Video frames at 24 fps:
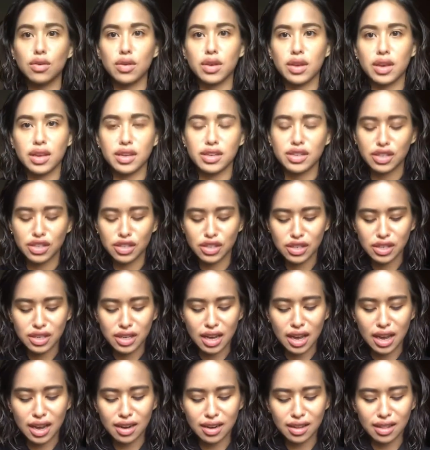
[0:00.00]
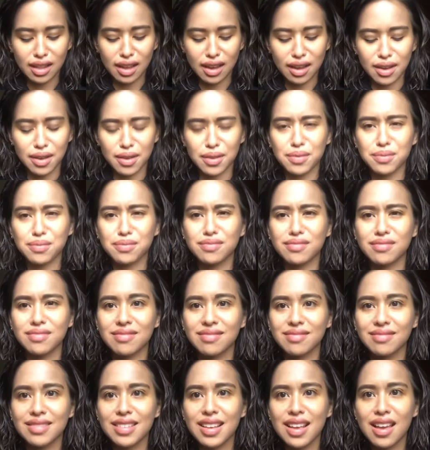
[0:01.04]
Okay, just to kind of like
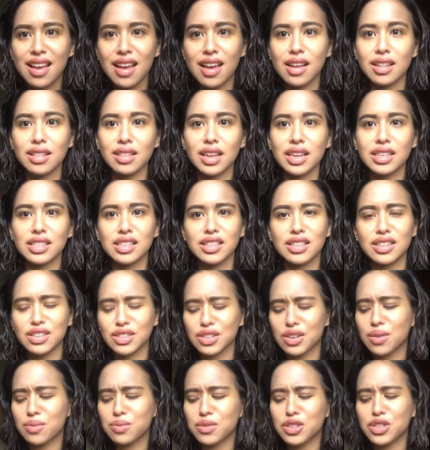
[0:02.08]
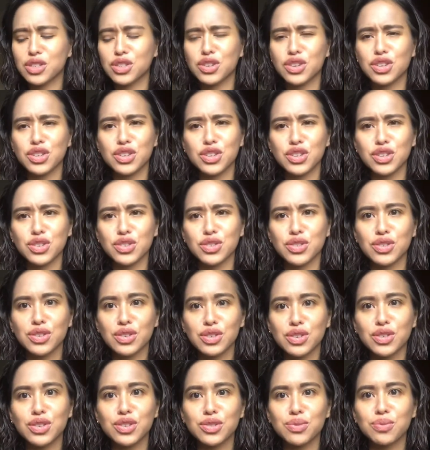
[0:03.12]
lighten this, I'm just going to
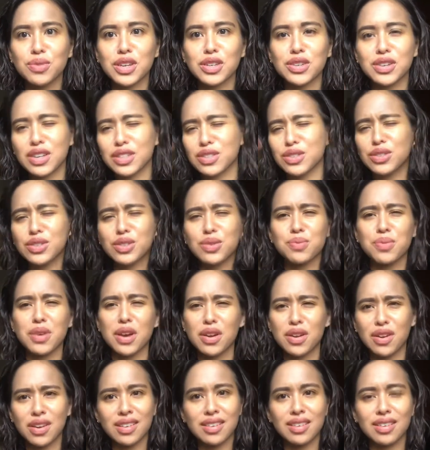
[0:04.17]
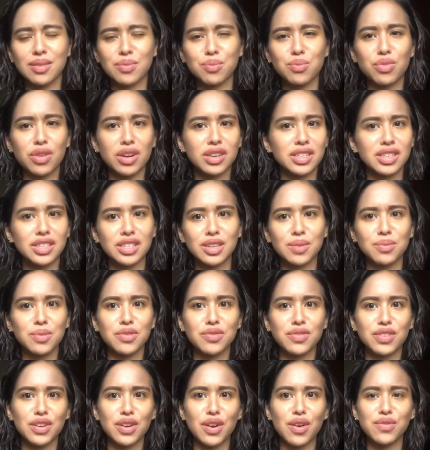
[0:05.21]
use my translucent powder and brush some
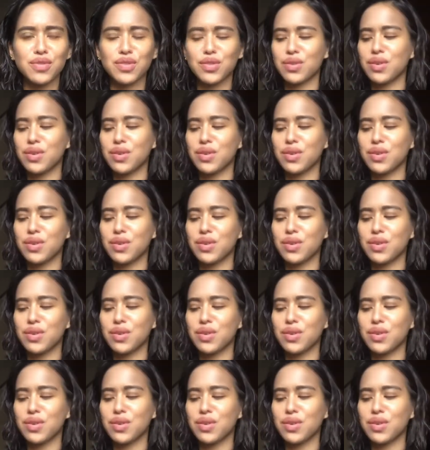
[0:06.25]
of it off